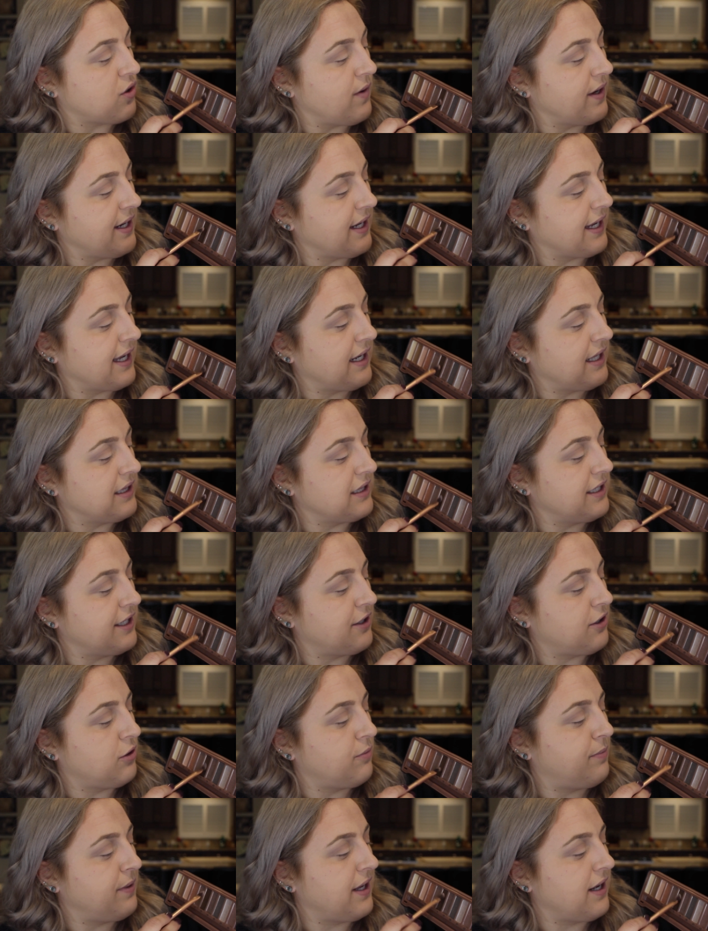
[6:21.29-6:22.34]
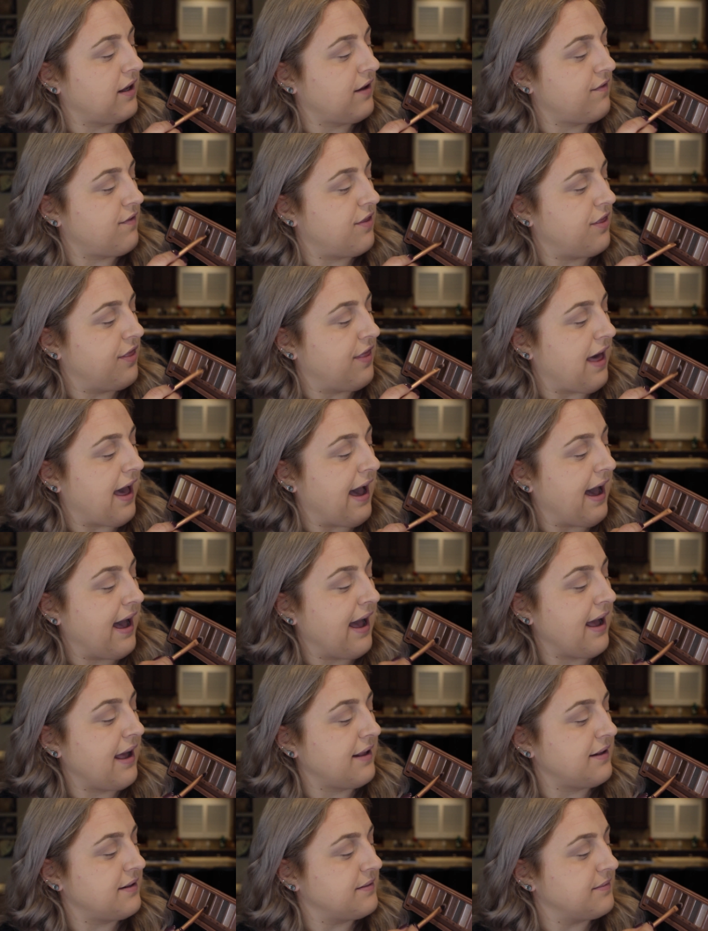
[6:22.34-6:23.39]
going to get a little bit of
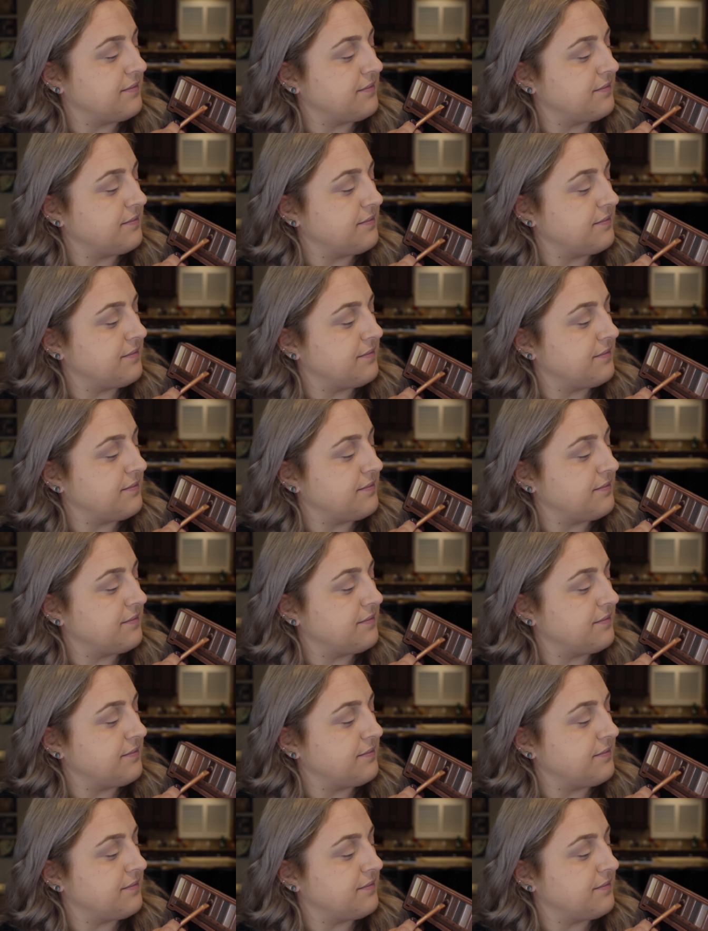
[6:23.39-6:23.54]
that